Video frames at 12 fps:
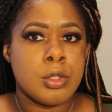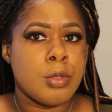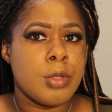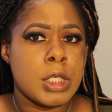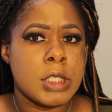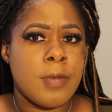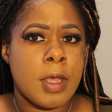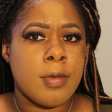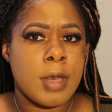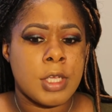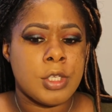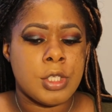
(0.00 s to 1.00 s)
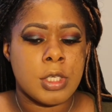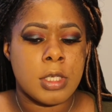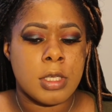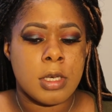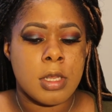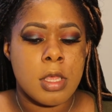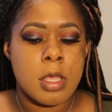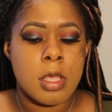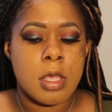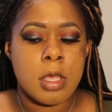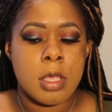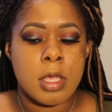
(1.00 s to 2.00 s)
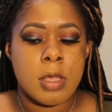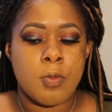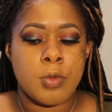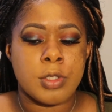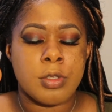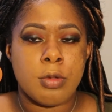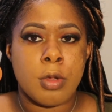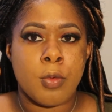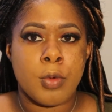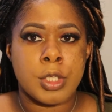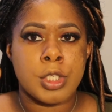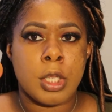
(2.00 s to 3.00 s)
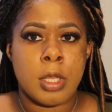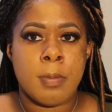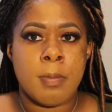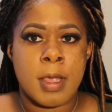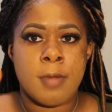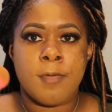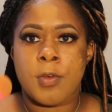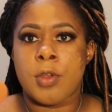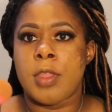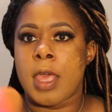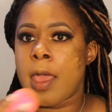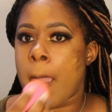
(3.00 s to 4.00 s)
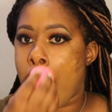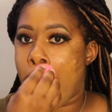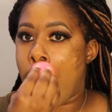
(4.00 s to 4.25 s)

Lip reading: So this foundation was originally meant for that.